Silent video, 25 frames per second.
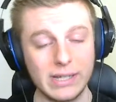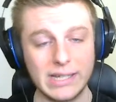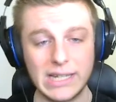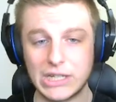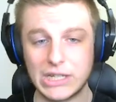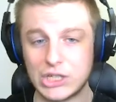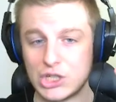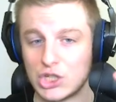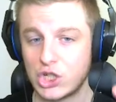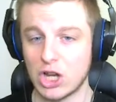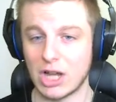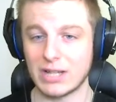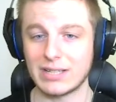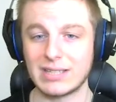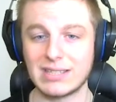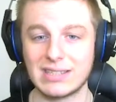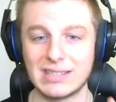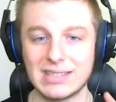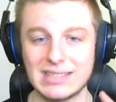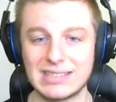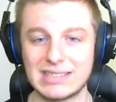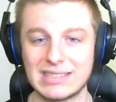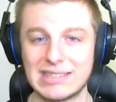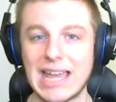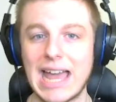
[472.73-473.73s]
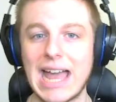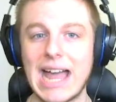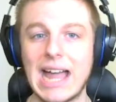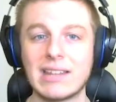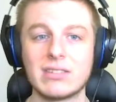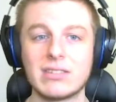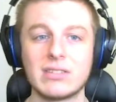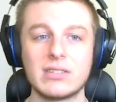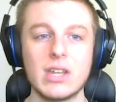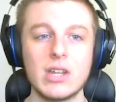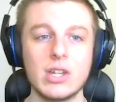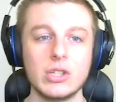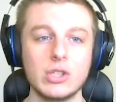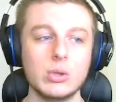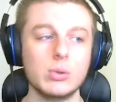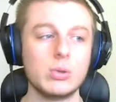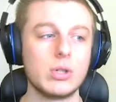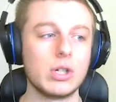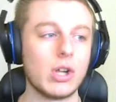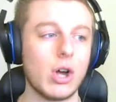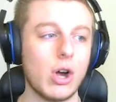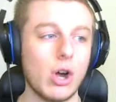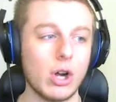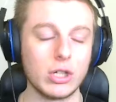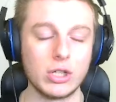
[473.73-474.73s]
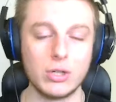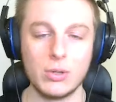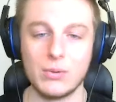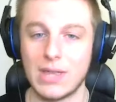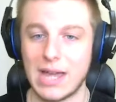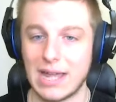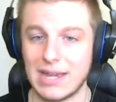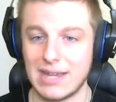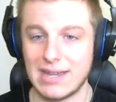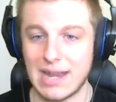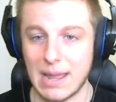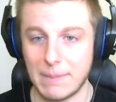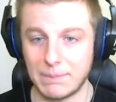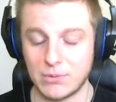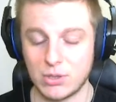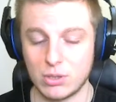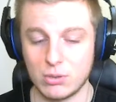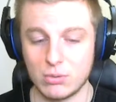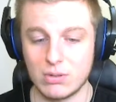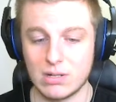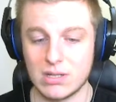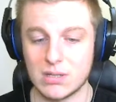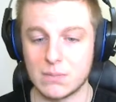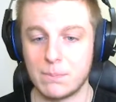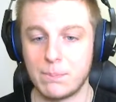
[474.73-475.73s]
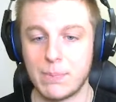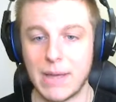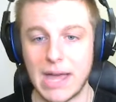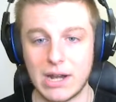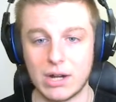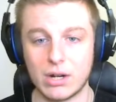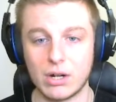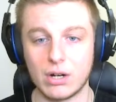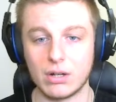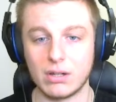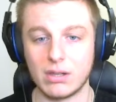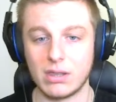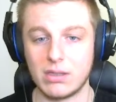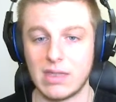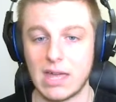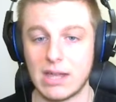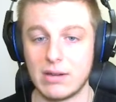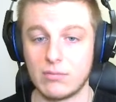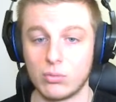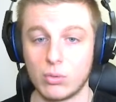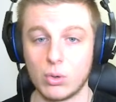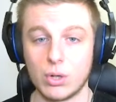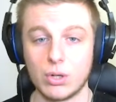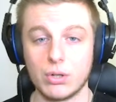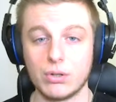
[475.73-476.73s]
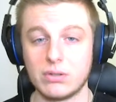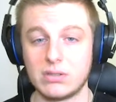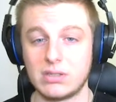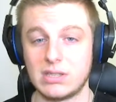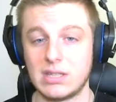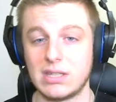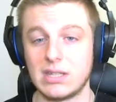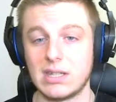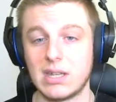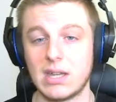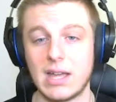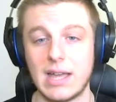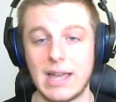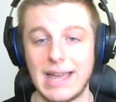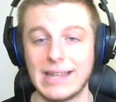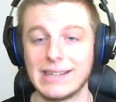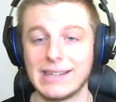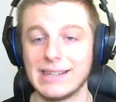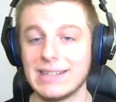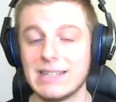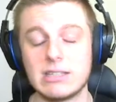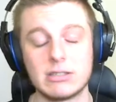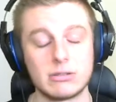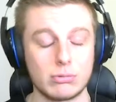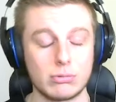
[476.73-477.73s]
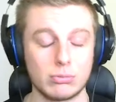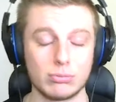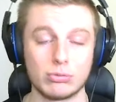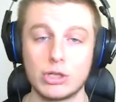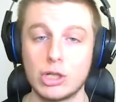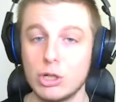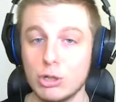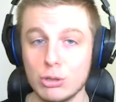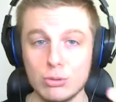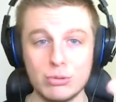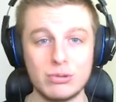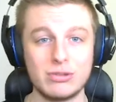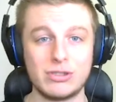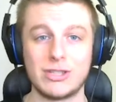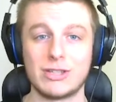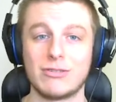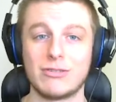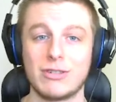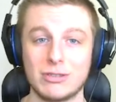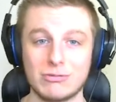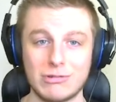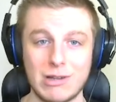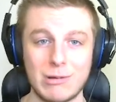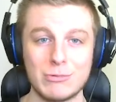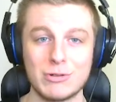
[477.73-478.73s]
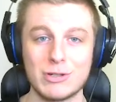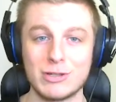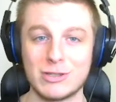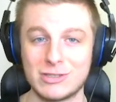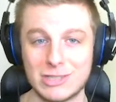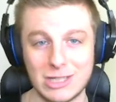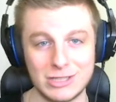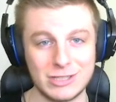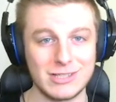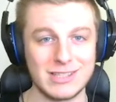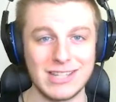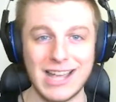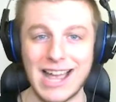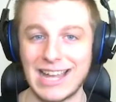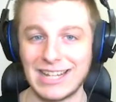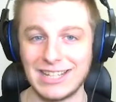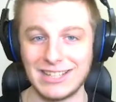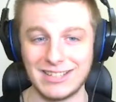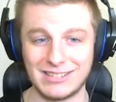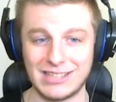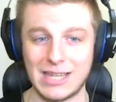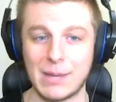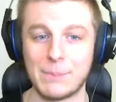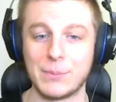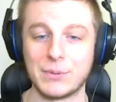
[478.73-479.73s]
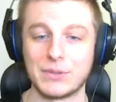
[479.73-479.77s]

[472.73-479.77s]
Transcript: at just the stats, you could argue that Neptune is better than Royalty, at least through 2 series, right? Which is such a tiny sample